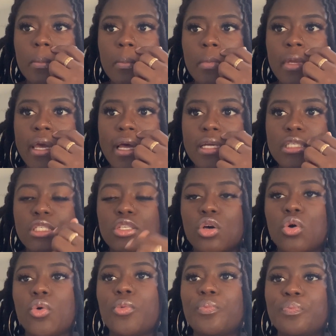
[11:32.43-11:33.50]
yeah,
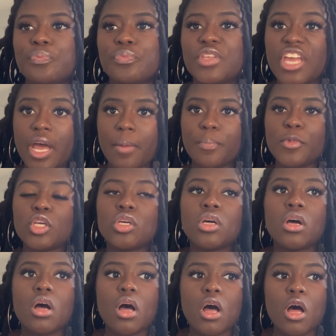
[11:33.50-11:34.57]
so yeah.
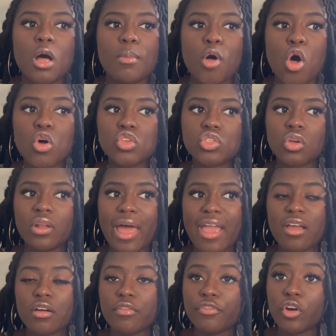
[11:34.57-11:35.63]
Also,
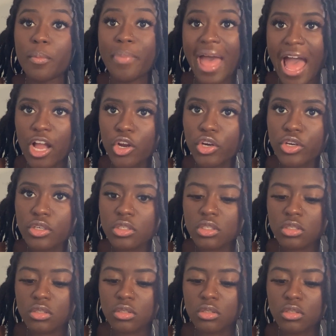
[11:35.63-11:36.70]
like for
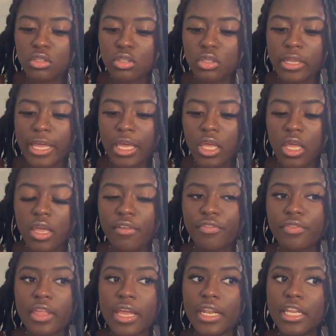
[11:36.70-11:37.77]
baggers, like if
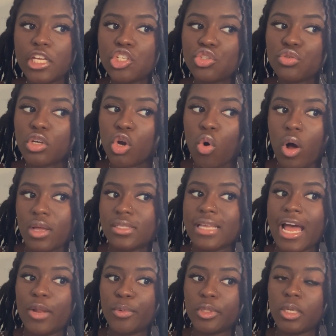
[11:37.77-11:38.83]
they need you to go
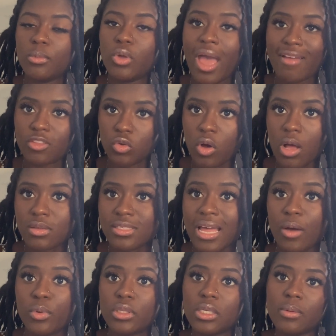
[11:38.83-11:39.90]
outside with them, you have to go outside
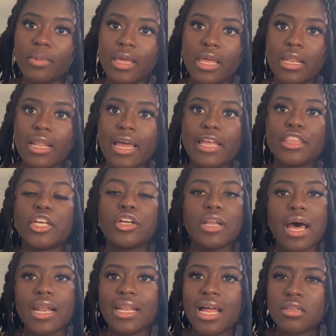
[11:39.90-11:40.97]
with them, and like they're
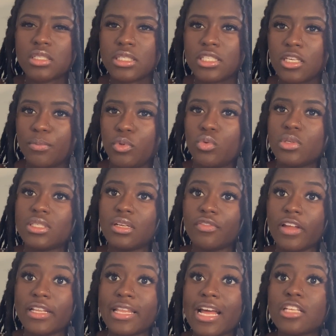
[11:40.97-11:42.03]
not allowed to tip you and stuff
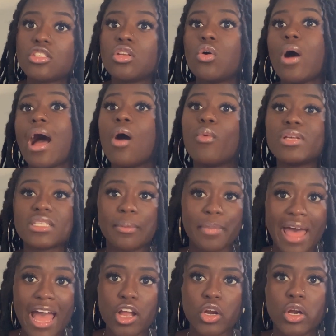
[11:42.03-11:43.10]
like that. So I was a
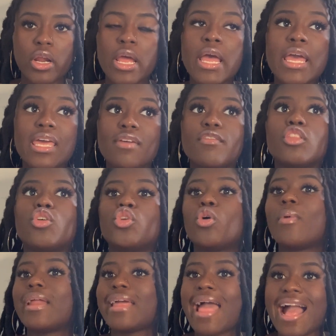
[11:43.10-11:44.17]
bagger, even though
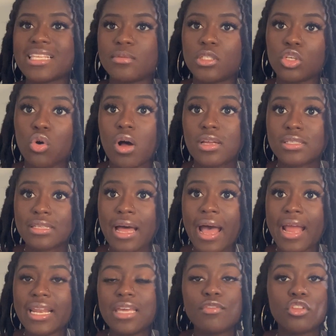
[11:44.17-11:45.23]
nobody asked me to go
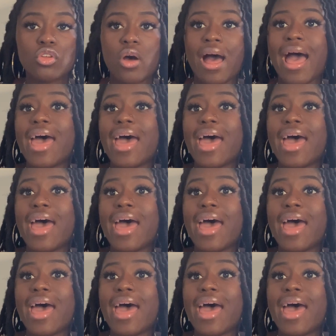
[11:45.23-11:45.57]
outside, even though